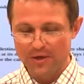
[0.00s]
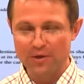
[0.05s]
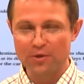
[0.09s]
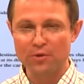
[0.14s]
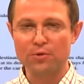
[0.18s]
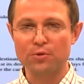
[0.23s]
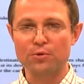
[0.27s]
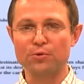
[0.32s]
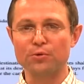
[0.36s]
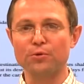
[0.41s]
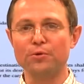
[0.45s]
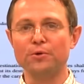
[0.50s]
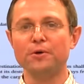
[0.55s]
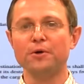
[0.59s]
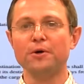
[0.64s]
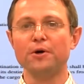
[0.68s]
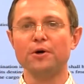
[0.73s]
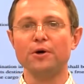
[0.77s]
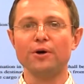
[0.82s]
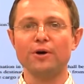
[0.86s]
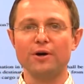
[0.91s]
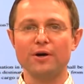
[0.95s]
through
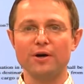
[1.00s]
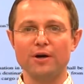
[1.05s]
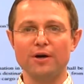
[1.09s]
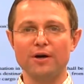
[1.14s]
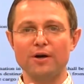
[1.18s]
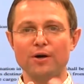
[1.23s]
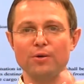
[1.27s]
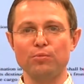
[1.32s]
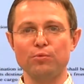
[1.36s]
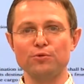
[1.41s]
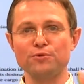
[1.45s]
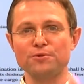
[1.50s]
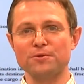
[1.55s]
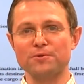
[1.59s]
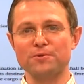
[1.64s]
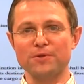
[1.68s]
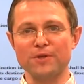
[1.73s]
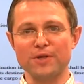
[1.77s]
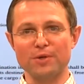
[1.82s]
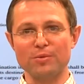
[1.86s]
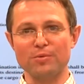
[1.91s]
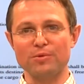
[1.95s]
putting
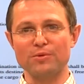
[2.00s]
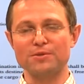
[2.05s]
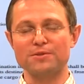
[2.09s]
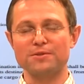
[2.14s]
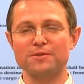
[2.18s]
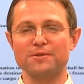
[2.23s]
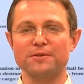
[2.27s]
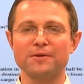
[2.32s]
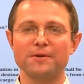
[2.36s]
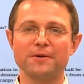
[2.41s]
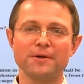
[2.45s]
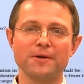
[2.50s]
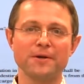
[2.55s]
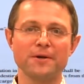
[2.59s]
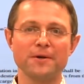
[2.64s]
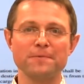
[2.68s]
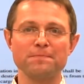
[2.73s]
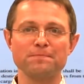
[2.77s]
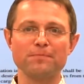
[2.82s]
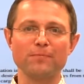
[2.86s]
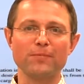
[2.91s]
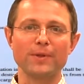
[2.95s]
labels
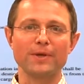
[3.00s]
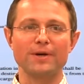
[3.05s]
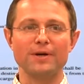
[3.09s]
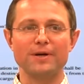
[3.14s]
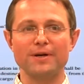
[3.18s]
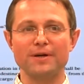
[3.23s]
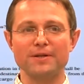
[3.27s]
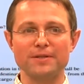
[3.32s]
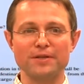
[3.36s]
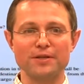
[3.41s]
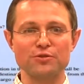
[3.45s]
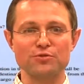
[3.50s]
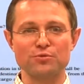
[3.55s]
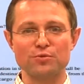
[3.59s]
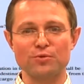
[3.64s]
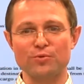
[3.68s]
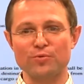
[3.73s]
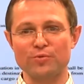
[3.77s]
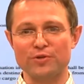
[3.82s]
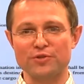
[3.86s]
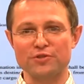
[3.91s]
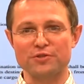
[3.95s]
next to
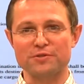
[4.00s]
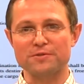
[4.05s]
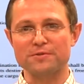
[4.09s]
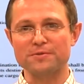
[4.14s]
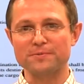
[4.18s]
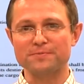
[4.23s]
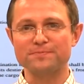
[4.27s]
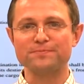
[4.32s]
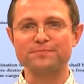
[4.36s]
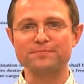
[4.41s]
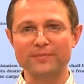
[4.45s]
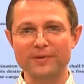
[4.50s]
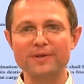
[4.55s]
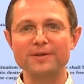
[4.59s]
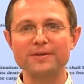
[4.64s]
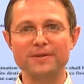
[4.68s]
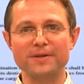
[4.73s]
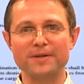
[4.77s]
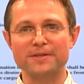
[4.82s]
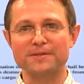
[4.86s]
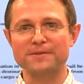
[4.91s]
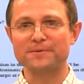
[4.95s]
questions.
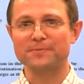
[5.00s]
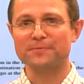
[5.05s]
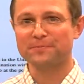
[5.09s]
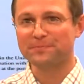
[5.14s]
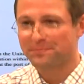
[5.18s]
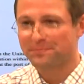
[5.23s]
Thanks.